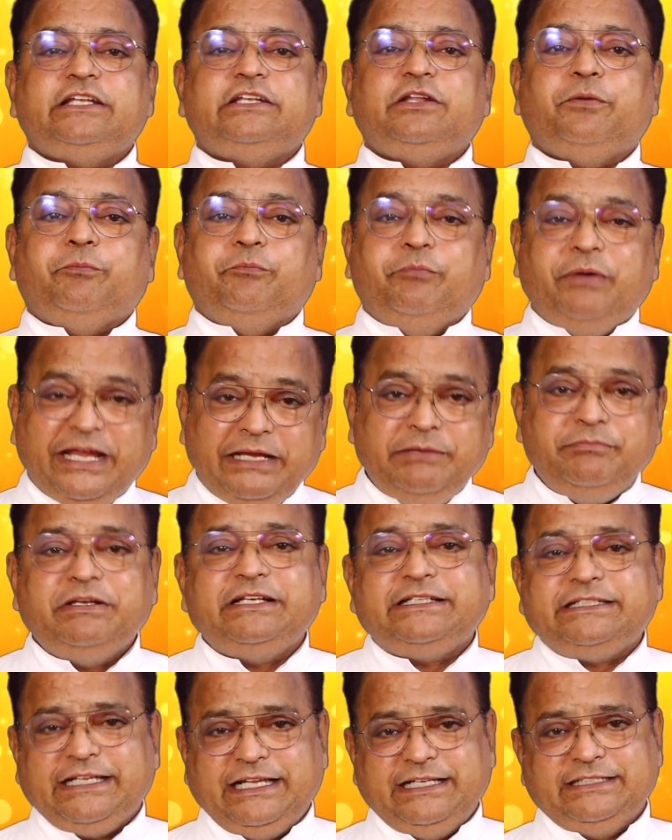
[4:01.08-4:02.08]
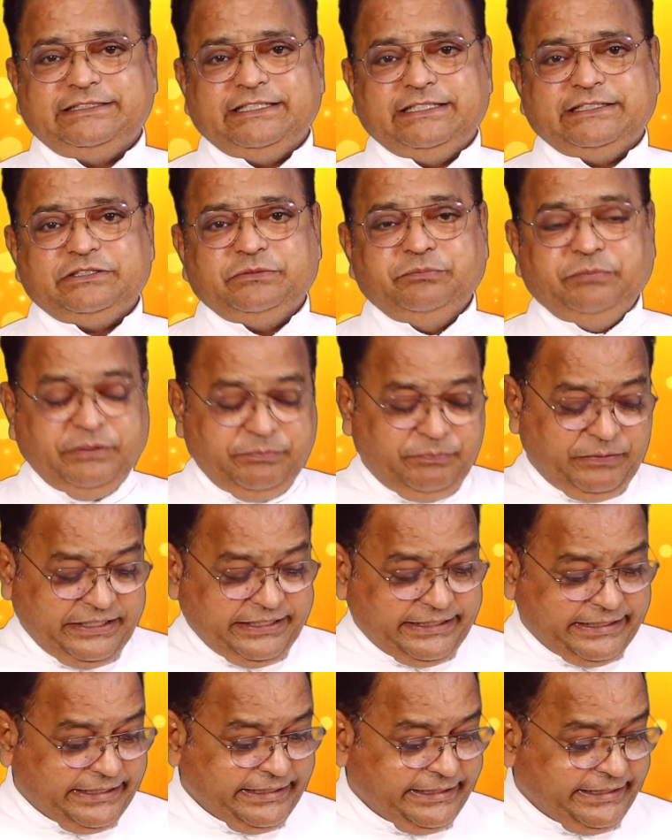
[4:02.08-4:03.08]
that the Bible tells us,
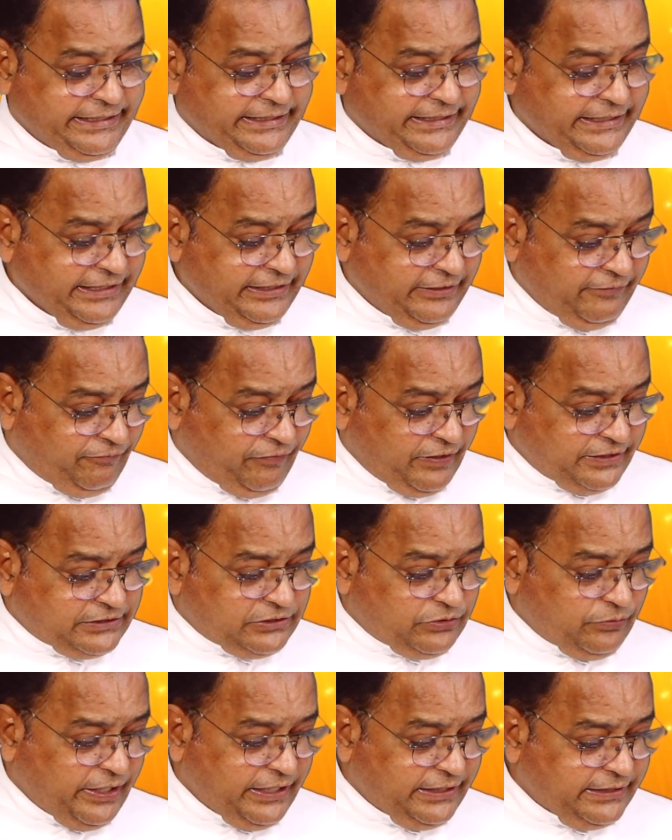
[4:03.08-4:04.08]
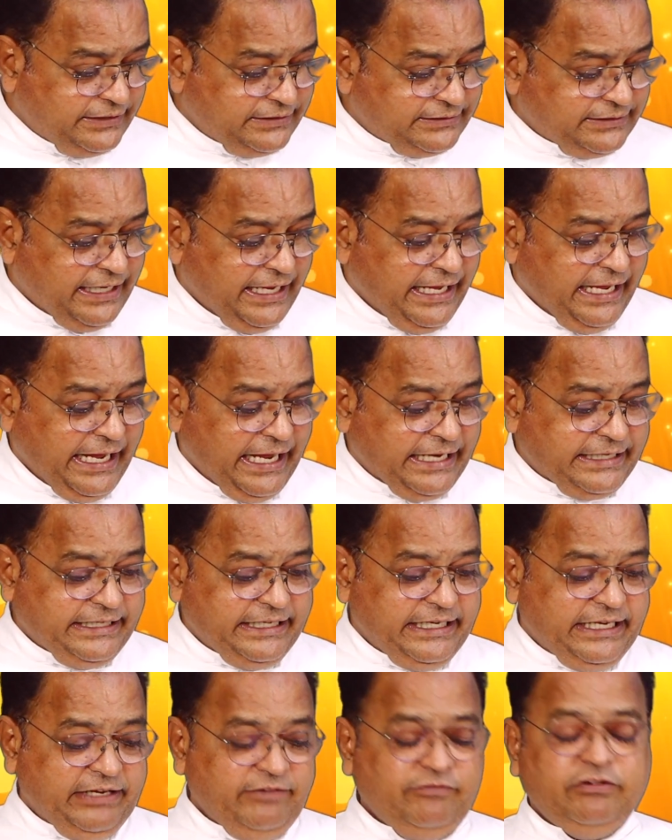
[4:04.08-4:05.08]
biblically. The first one is an
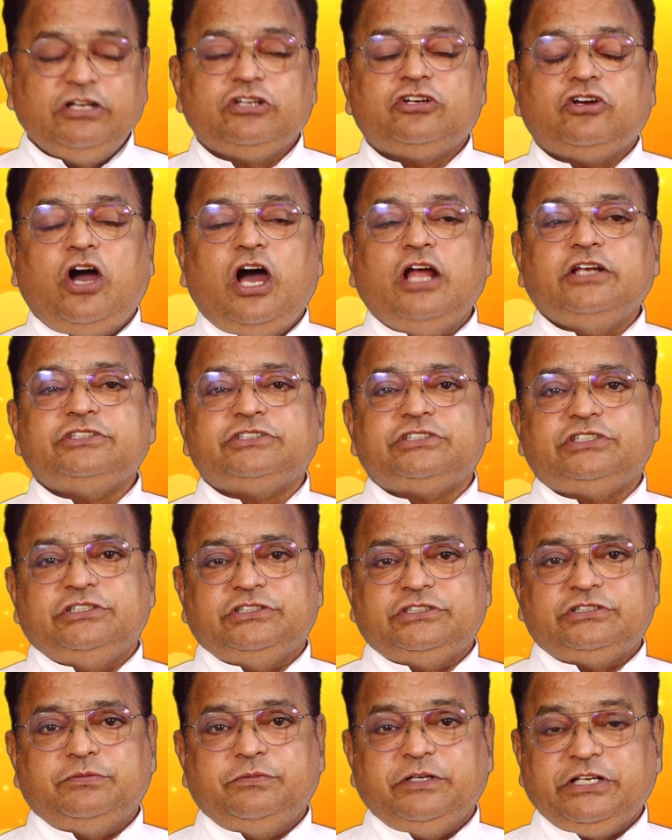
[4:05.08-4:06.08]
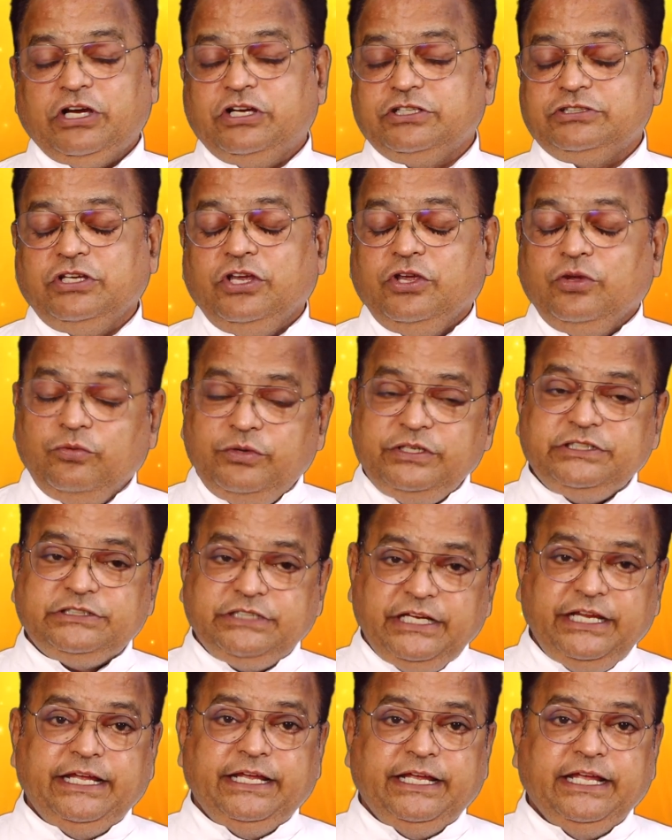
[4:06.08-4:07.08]
evil conscience, because we
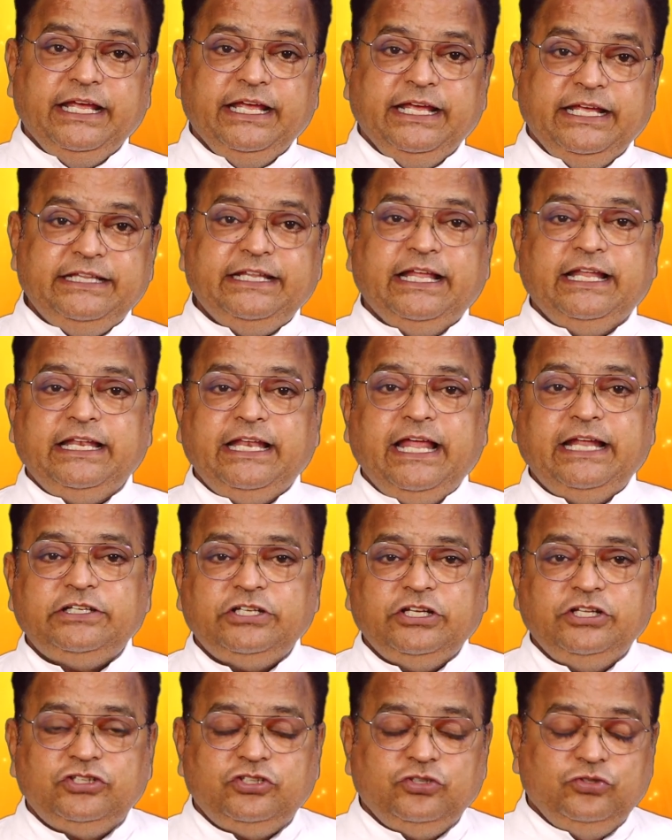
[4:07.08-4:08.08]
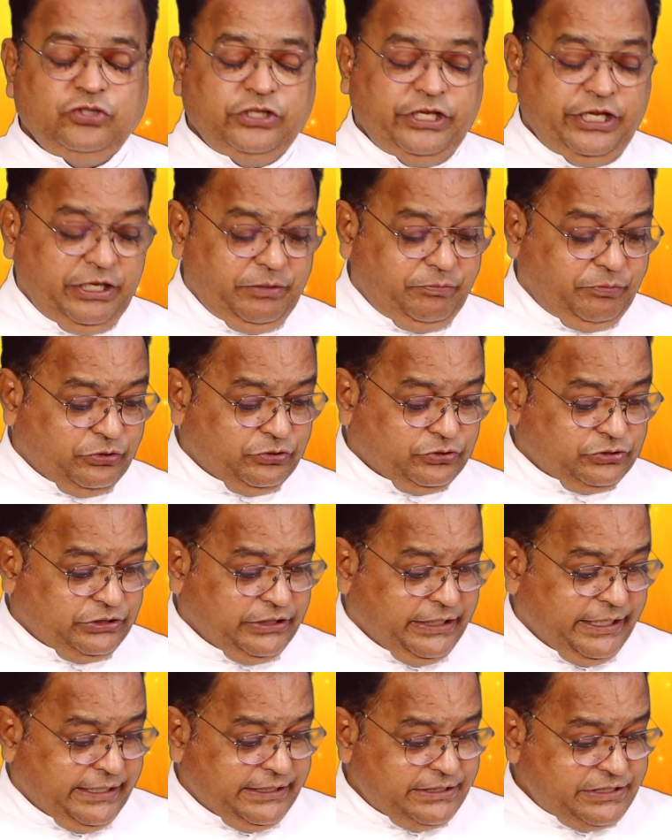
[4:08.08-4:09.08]
see in the letter to
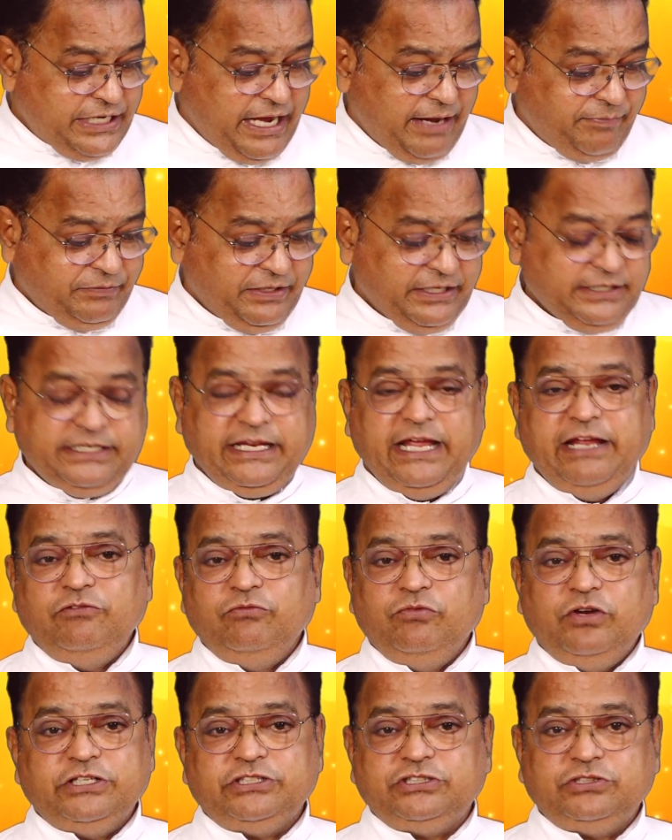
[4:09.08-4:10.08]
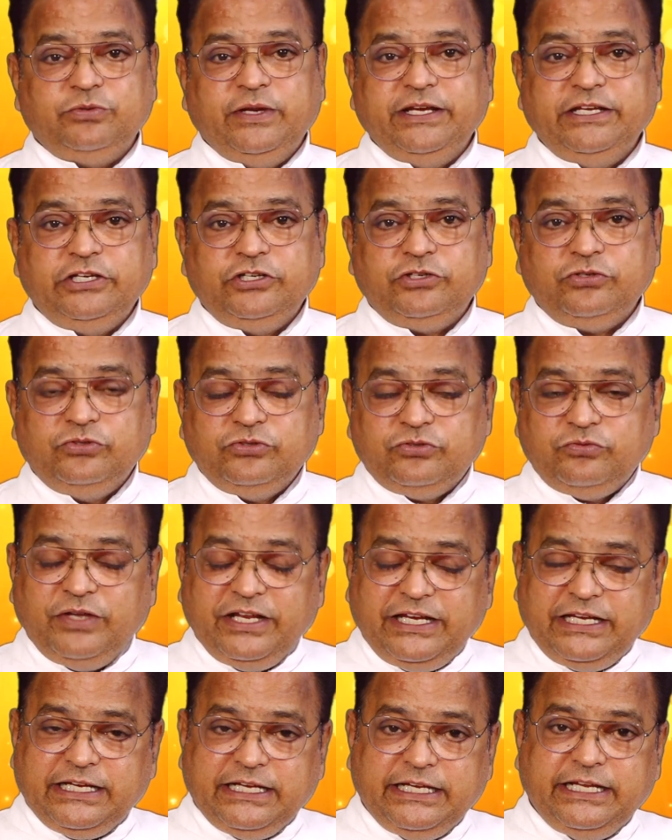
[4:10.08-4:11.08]
Hebrews chapter 10 verse 22, it
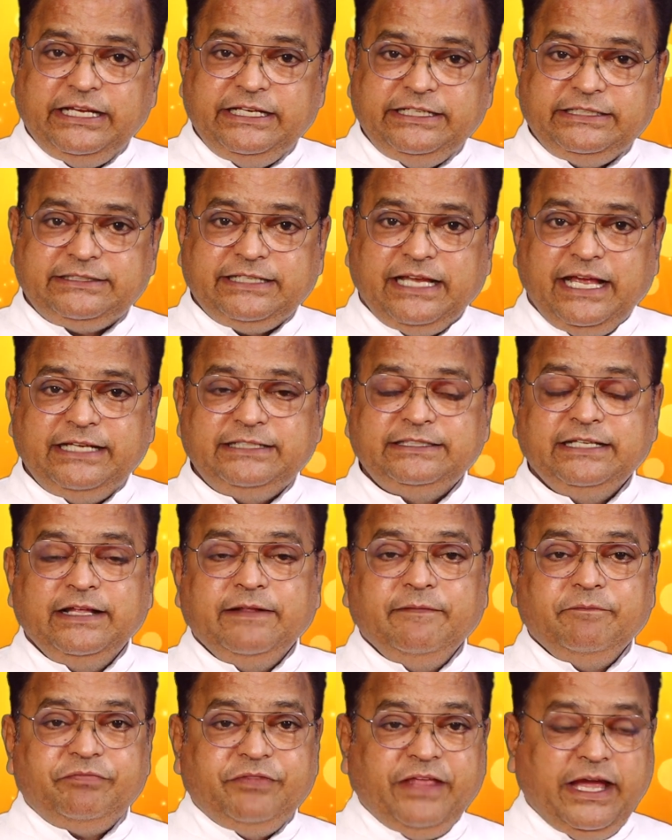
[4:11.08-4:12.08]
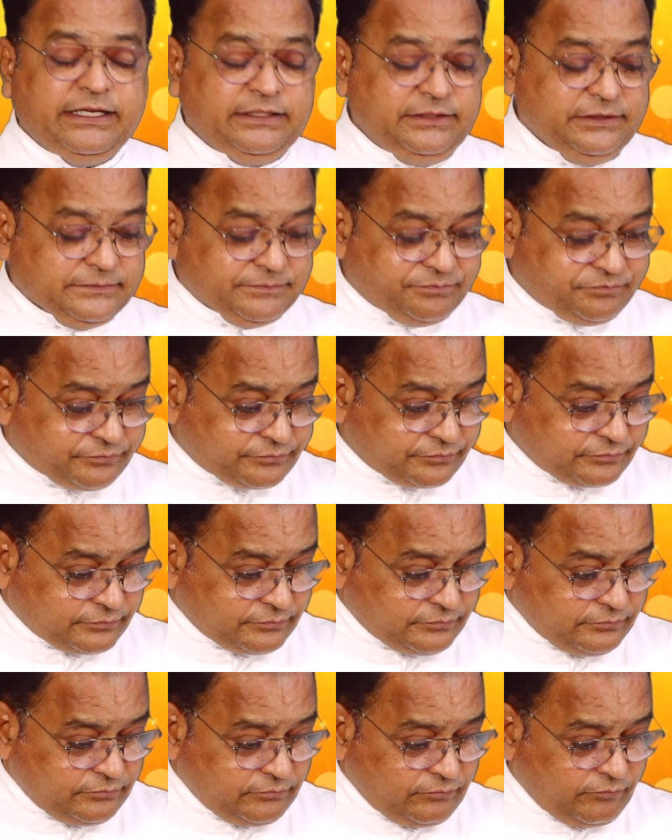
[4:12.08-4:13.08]
very clearly says that
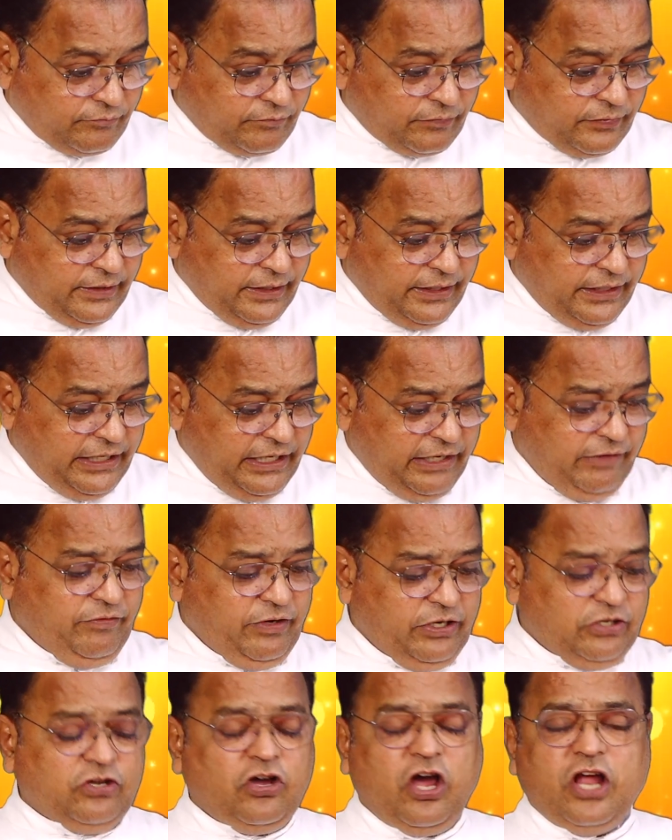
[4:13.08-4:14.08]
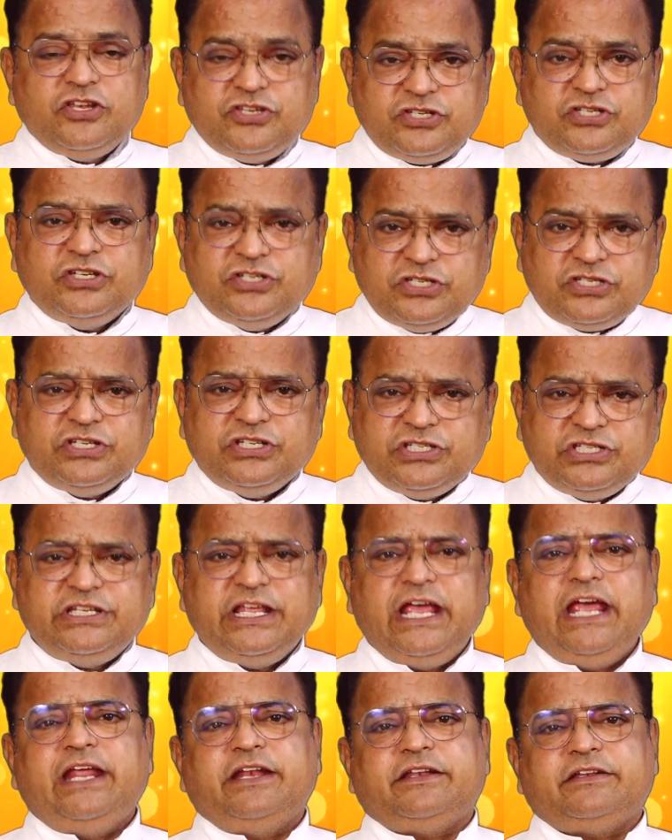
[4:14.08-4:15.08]
evil conscience is
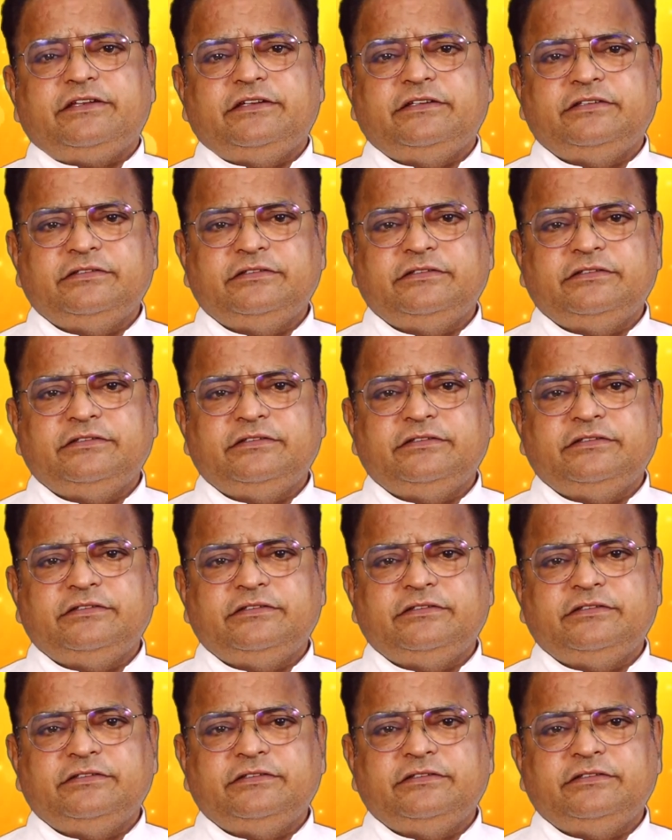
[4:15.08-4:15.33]
there.